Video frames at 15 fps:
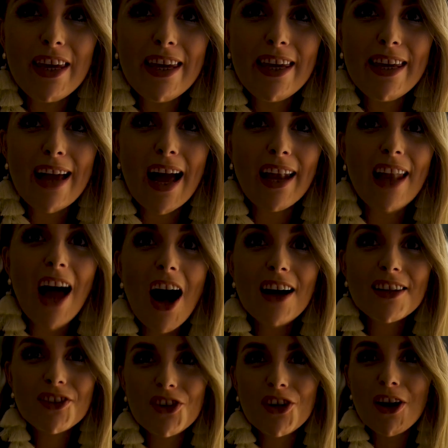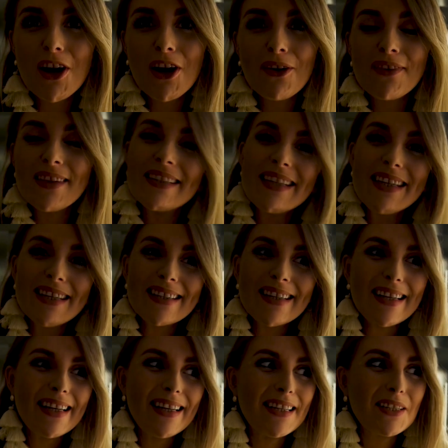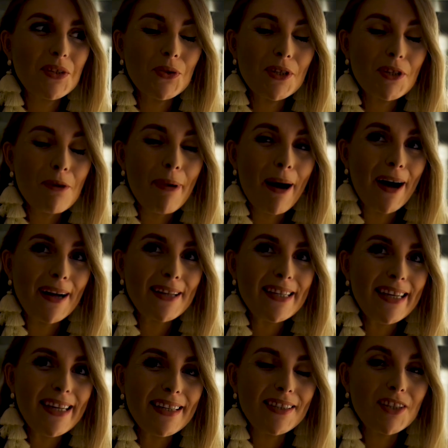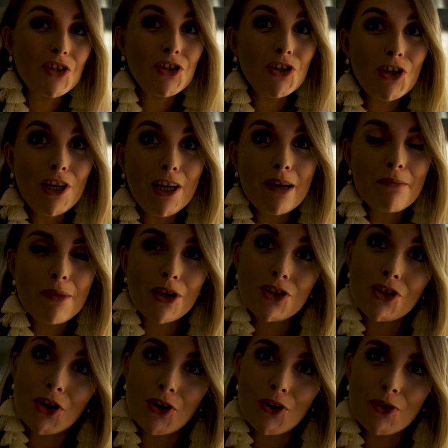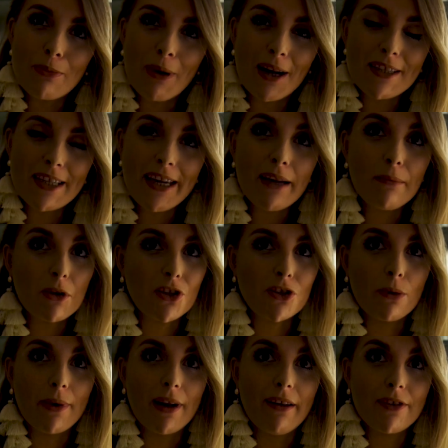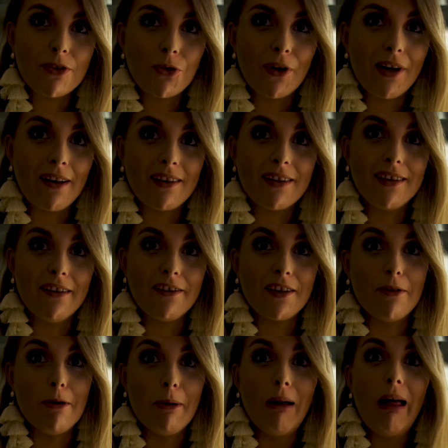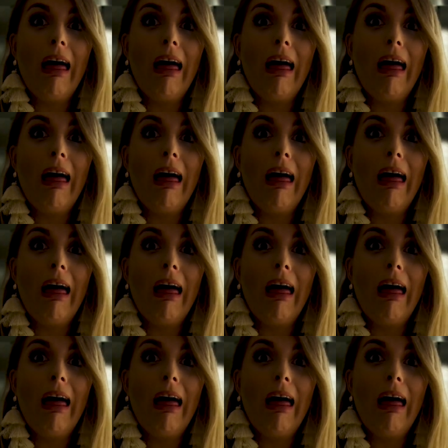the last show of the season, and it's also a party. It's the Julian McDonald party. I'm gonna stop my ass talking like a slither.